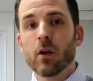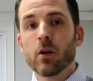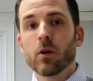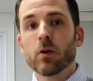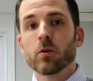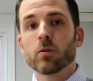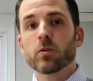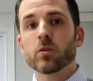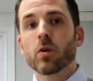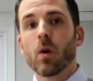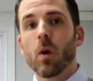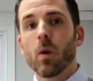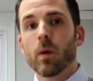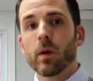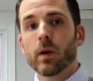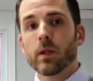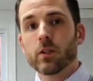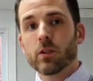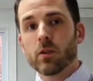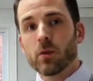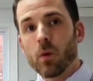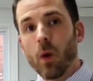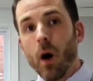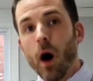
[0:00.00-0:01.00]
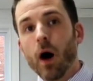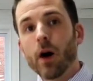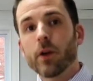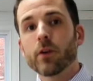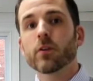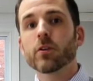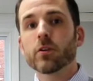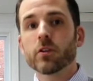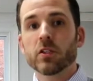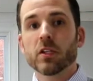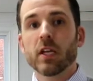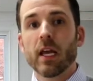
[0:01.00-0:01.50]
who's going to
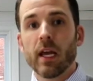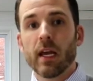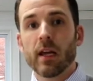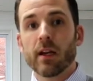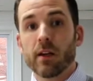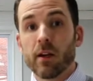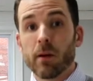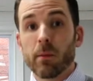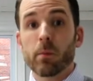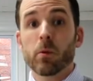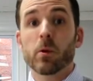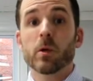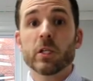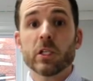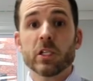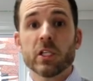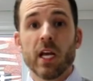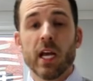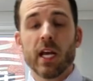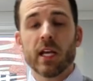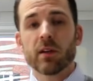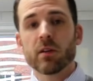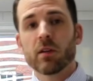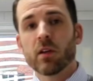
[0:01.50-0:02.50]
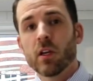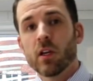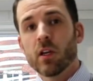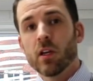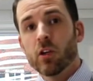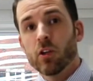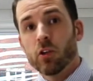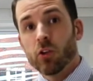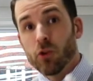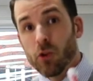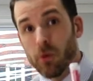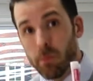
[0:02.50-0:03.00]
understand and appreciate
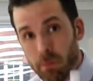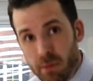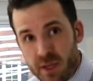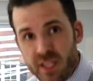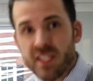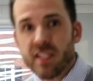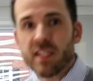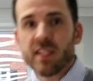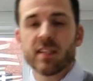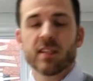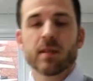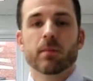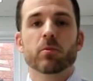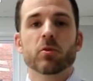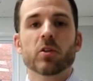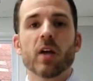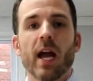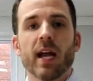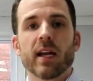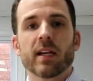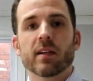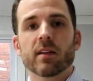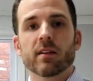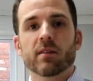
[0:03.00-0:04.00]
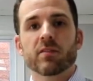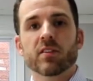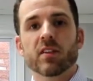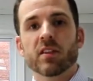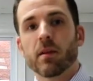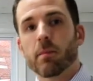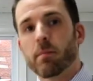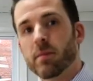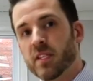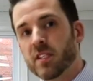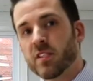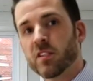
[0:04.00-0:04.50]
your business objectives and
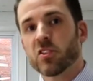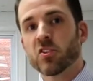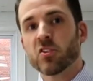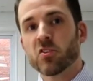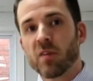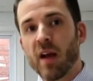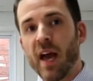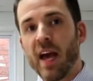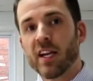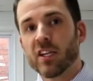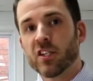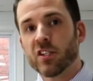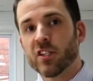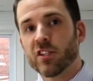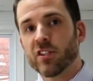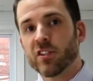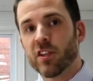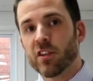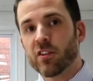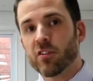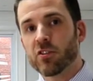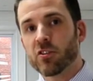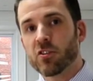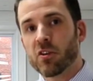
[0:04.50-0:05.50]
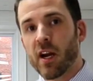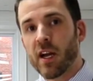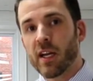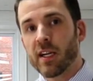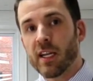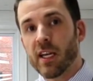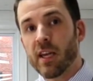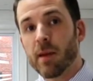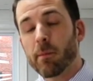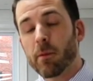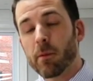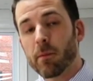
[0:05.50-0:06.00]
the business strategies that you're trying
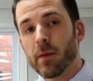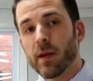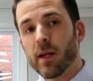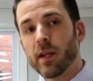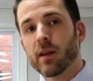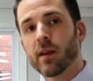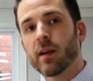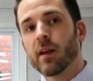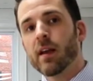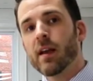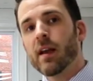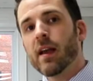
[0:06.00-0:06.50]
to implement,